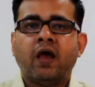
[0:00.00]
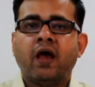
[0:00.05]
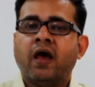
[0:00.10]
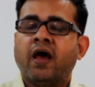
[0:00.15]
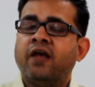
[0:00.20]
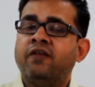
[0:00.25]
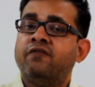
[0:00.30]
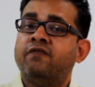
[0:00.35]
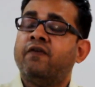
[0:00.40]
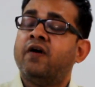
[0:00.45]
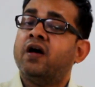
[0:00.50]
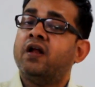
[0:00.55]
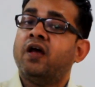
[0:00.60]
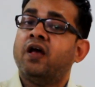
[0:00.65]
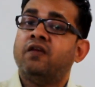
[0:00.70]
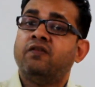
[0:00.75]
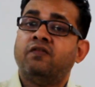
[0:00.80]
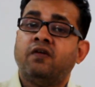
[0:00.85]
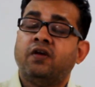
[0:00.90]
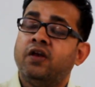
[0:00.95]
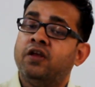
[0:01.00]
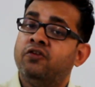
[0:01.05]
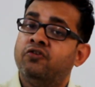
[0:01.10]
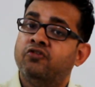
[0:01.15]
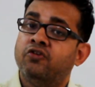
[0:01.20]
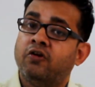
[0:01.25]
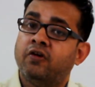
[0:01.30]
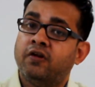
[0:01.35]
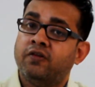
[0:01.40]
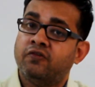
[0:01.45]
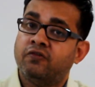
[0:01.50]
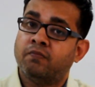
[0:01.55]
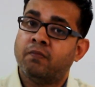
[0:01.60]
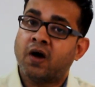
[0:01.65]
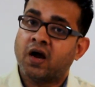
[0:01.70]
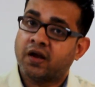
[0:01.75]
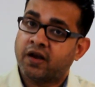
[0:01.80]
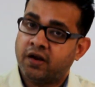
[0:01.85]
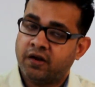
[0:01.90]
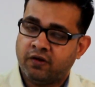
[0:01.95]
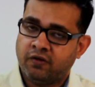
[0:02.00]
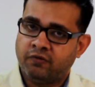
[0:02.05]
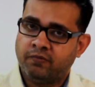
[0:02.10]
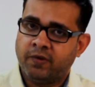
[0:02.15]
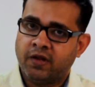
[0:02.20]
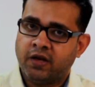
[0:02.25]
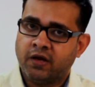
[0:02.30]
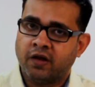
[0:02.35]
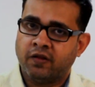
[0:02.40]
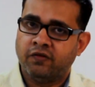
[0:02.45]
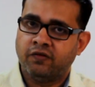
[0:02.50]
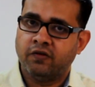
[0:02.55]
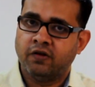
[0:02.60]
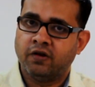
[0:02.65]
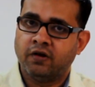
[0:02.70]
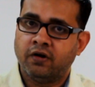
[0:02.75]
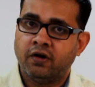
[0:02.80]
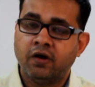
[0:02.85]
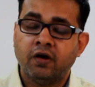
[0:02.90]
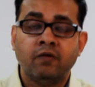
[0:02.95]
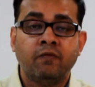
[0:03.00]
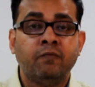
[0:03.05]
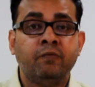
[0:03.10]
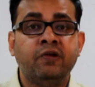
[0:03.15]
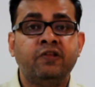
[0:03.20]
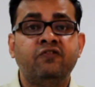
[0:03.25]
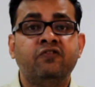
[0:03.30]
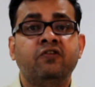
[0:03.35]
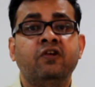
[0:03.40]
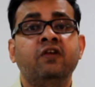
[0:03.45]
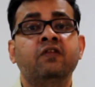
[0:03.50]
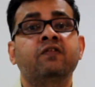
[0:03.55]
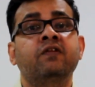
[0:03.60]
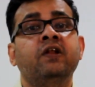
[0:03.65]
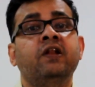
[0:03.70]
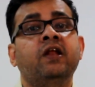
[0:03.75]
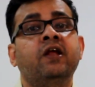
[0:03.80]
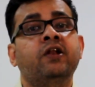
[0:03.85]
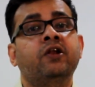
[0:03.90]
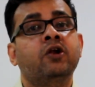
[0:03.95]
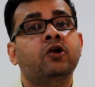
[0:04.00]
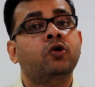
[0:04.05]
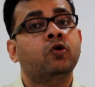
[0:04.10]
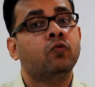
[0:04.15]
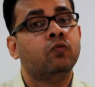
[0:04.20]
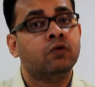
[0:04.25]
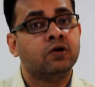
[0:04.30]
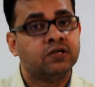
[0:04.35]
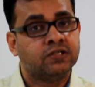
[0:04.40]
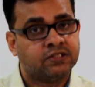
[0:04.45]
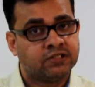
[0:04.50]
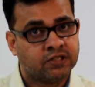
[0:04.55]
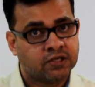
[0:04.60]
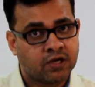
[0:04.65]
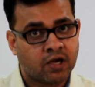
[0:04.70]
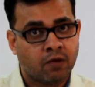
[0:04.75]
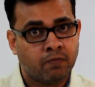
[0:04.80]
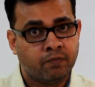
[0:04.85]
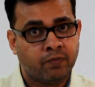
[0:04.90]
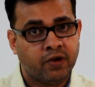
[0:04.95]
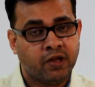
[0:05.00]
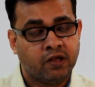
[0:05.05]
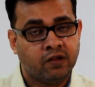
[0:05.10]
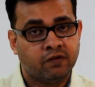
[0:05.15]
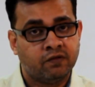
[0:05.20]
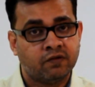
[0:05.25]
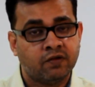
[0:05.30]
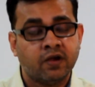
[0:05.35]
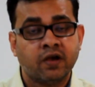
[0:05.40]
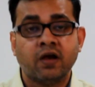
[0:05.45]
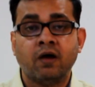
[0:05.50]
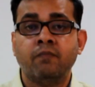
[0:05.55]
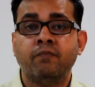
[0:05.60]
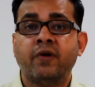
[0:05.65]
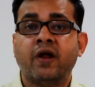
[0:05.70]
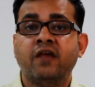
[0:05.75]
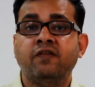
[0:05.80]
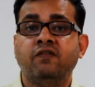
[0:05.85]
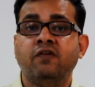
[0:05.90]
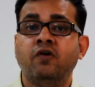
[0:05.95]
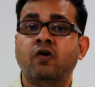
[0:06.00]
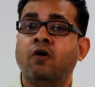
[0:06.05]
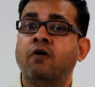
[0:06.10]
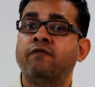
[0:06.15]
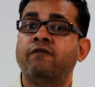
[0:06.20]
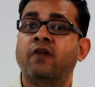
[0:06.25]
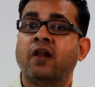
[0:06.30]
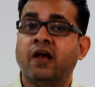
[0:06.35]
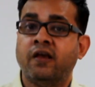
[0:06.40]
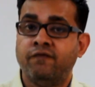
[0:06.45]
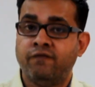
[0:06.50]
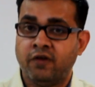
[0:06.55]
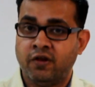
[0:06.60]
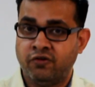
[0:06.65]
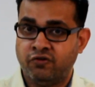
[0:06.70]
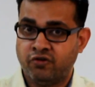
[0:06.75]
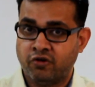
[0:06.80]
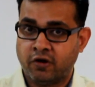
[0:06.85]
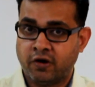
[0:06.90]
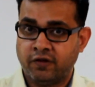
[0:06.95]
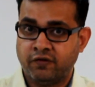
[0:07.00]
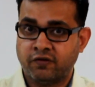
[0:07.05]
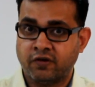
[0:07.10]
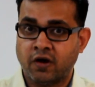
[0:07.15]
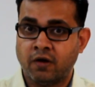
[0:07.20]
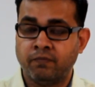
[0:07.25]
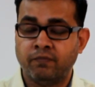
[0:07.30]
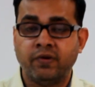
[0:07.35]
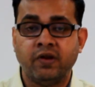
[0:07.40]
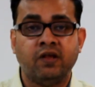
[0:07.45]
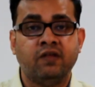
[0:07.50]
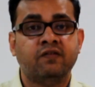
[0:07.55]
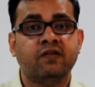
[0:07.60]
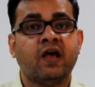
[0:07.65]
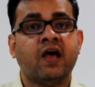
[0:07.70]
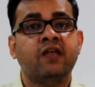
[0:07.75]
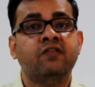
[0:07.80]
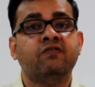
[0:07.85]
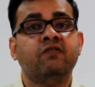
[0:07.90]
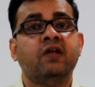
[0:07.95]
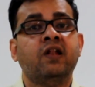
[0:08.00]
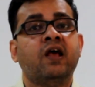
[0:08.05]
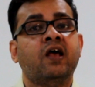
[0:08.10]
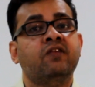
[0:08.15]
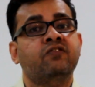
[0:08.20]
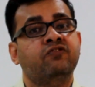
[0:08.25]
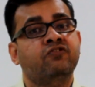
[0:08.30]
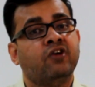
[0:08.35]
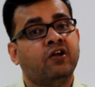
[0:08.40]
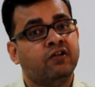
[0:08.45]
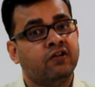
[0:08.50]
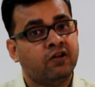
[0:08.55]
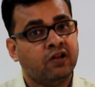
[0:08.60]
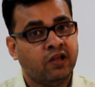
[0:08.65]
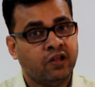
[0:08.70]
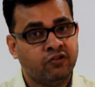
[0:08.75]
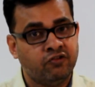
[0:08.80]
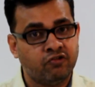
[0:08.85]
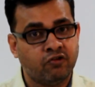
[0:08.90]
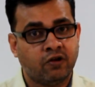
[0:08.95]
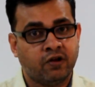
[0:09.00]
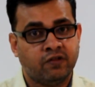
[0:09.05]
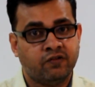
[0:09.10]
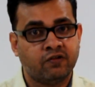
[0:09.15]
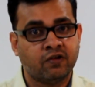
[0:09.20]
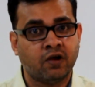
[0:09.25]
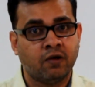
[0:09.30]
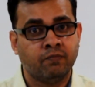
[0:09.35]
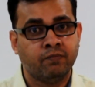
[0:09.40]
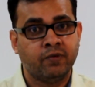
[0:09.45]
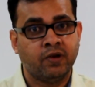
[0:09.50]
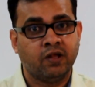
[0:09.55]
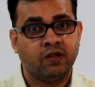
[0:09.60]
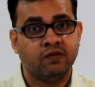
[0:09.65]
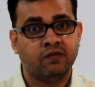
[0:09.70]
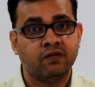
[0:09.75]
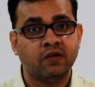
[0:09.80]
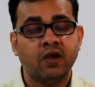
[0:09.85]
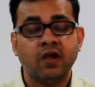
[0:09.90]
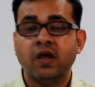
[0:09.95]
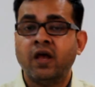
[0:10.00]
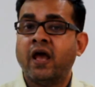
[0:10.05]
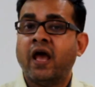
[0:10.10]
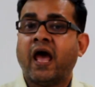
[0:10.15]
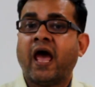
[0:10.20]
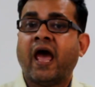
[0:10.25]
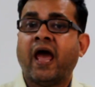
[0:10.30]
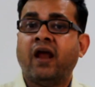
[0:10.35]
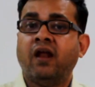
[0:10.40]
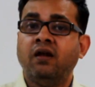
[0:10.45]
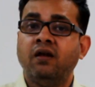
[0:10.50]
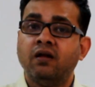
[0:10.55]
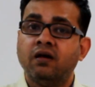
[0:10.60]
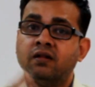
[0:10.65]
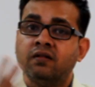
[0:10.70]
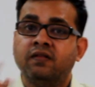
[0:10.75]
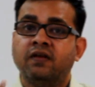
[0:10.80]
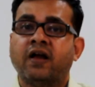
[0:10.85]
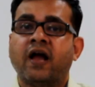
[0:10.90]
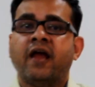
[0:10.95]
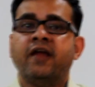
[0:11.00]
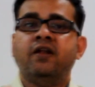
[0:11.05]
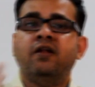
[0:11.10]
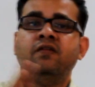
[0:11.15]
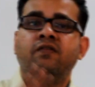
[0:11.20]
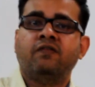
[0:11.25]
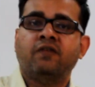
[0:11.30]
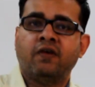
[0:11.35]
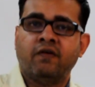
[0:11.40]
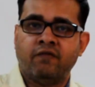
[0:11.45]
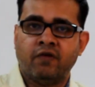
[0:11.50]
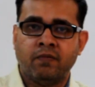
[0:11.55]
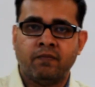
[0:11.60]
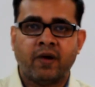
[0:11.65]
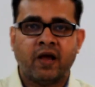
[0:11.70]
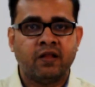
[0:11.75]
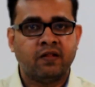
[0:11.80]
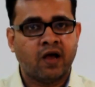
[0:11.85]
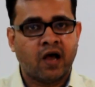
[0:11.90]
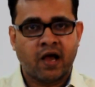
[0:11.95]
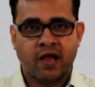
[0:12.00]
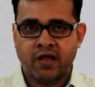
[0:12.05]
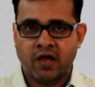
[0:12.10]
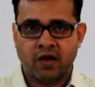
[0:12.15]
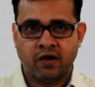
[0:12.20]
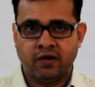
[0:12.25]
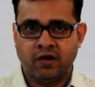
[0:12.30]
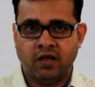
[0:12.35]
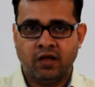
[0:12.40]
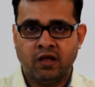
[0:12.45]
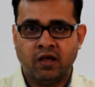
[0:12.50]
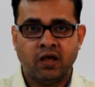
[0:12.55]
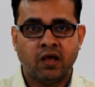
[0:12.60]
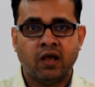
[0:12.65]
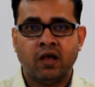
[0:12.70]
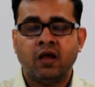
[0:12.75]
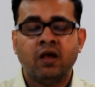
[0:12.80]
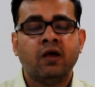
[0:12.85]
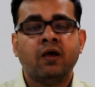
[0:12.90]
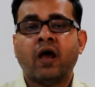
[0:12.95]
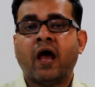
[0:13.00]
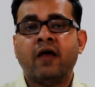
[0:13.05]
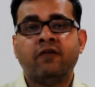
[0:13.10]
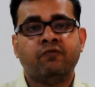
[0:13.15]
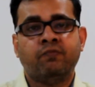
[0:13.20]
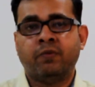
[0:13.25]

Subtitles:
As far as the insurance market is being considered, which is related towards the companies comprising of life insurance companies as well as general insurance companies, and the guidance given by the IRDA as